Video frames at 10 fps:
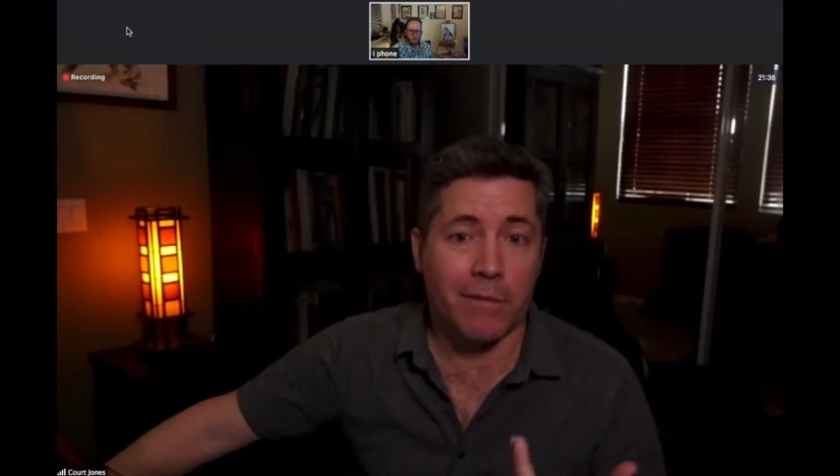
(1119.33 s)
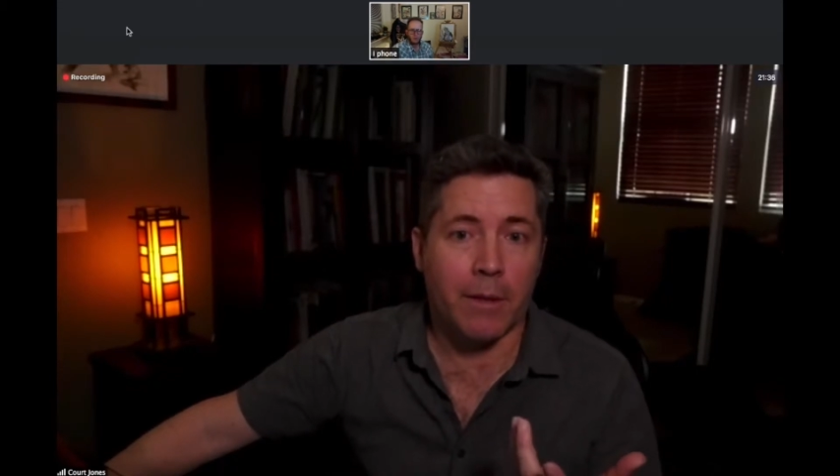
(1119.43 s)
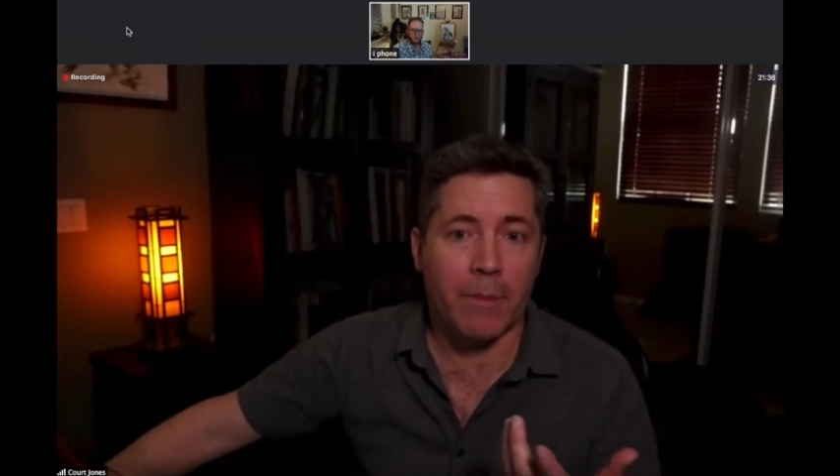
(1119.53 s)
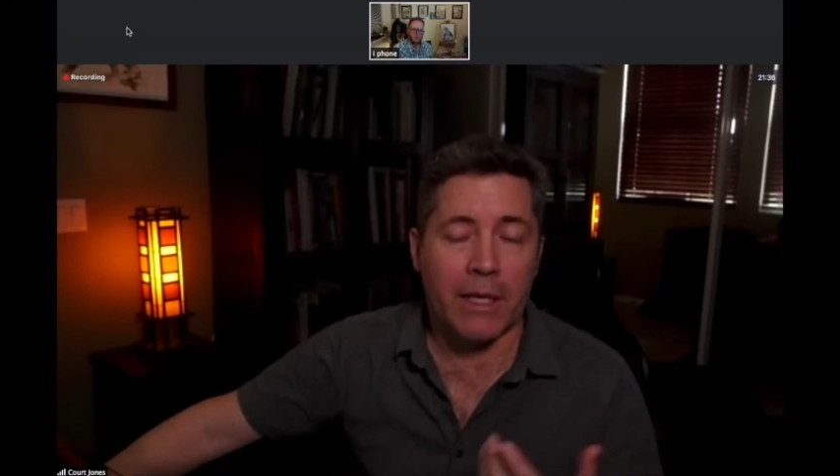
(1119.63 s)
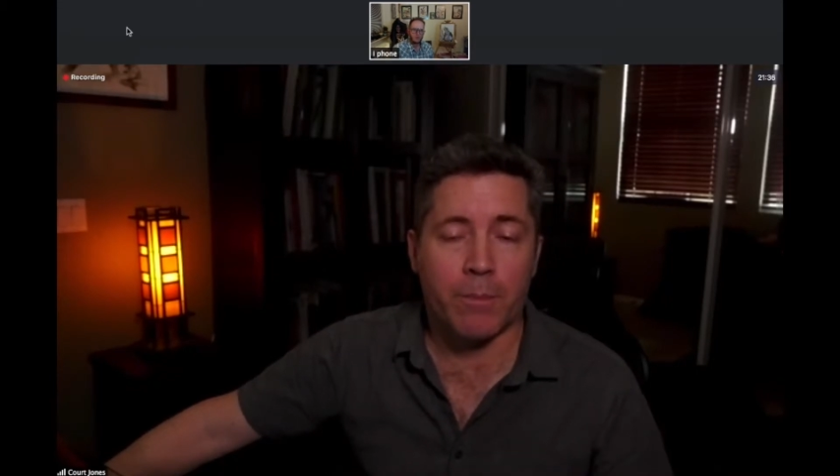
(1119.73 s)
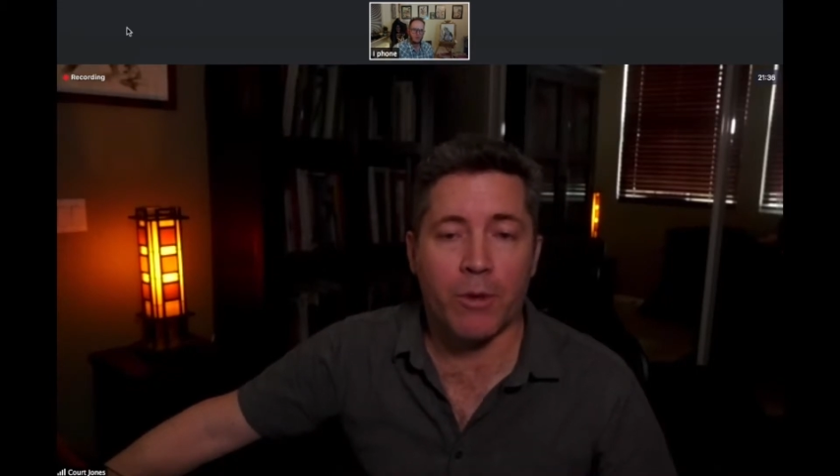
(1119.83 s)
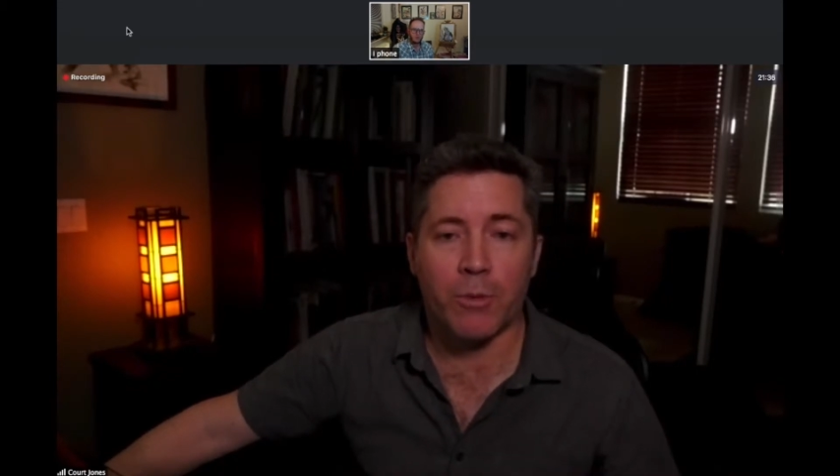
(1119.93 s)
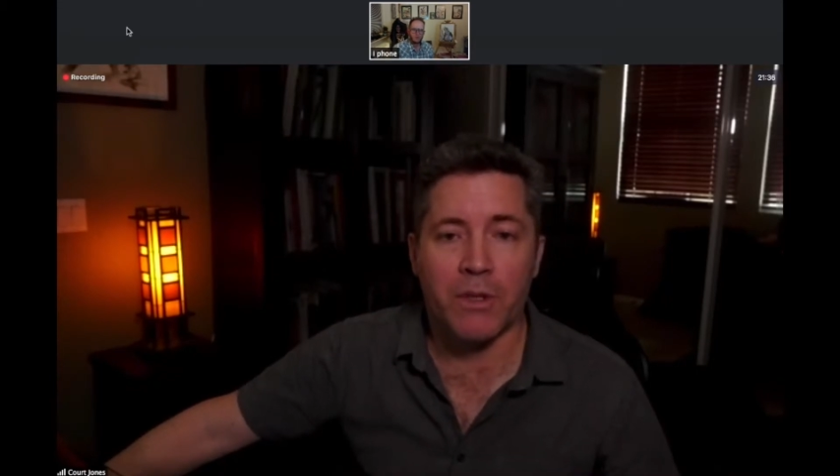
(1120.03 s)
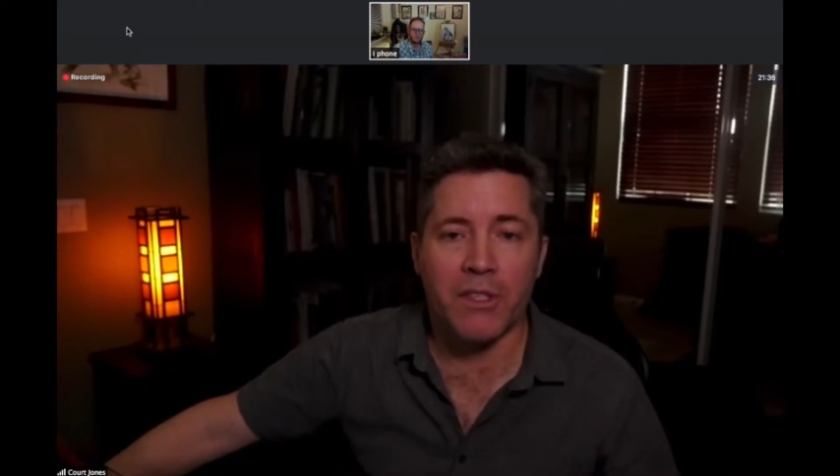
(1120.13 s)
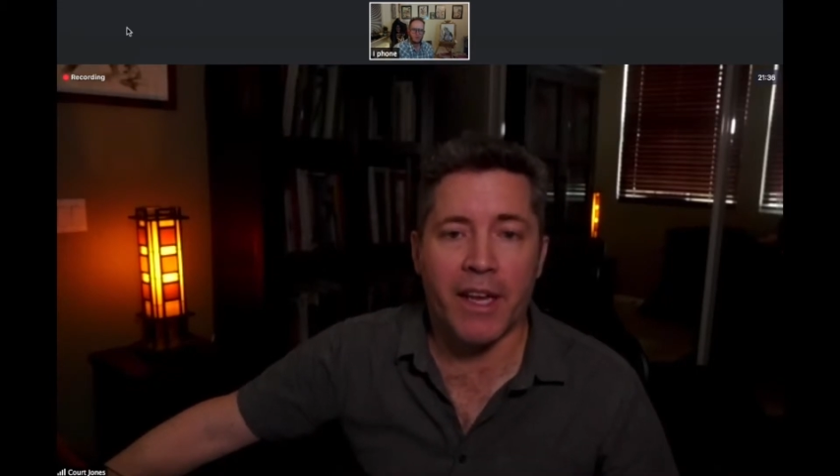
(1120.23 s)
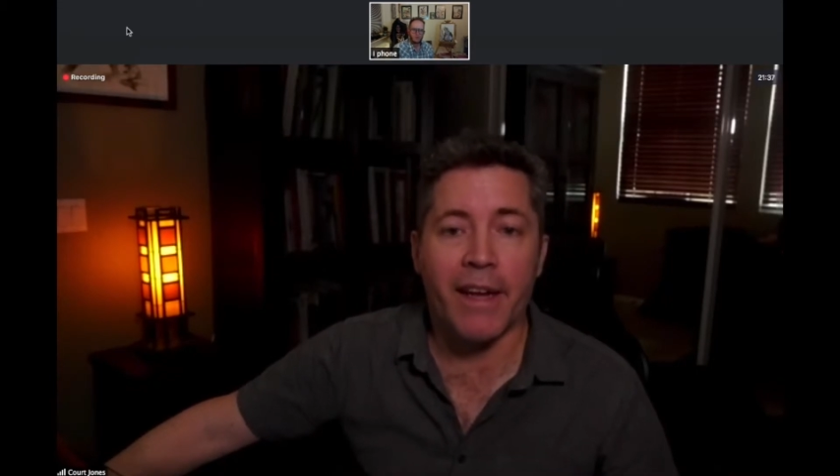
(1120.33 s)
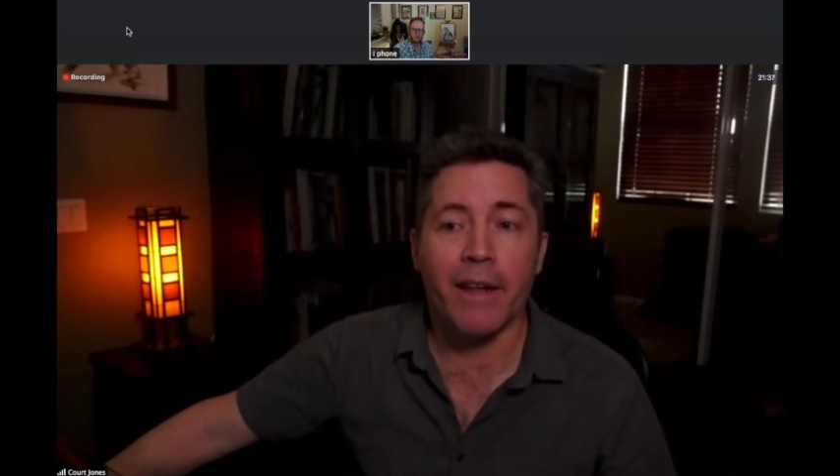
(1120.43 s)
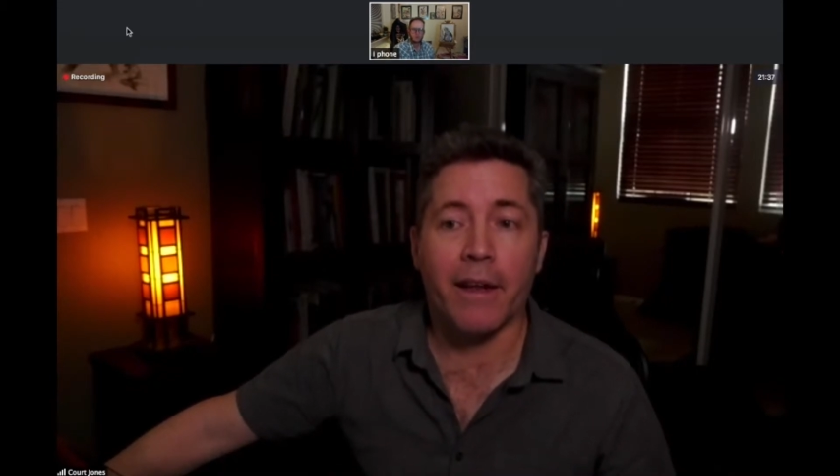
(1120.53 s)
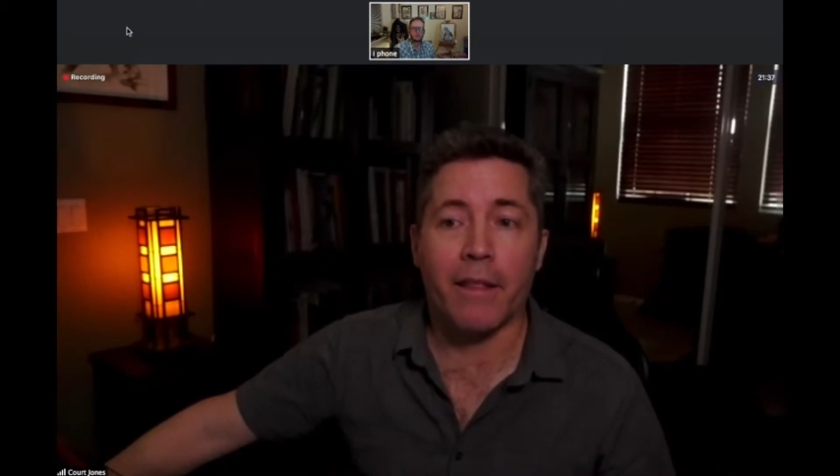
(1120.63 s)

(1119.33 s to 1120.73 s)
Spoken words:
my exposure with Stan.